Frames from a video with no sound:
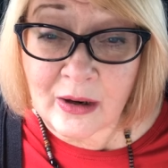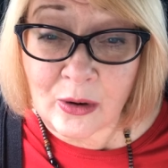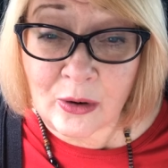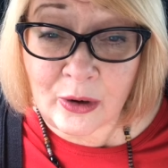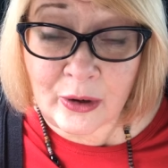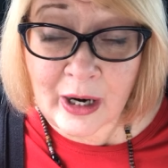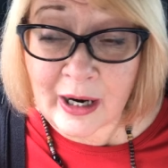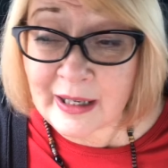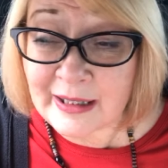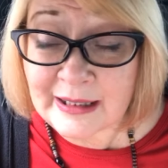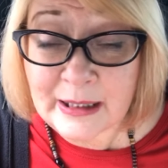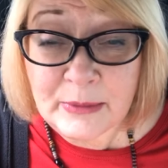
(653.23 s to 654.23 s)
or
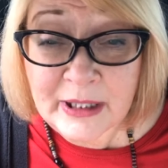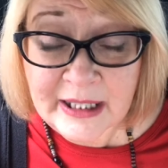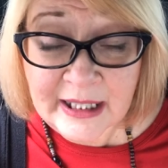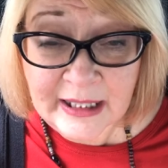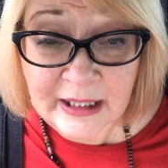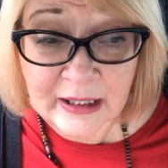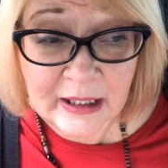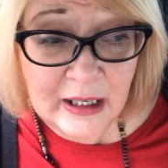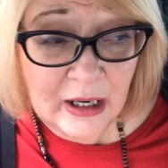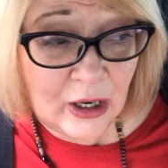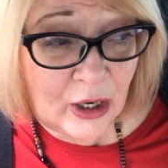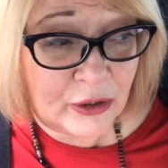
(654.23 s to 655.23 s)
limiting
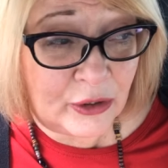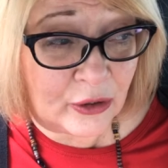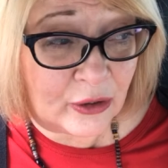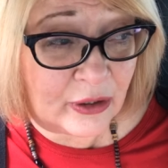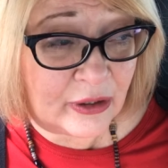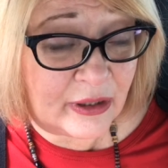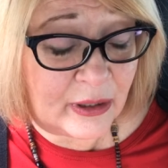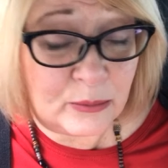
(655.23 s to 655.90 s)
the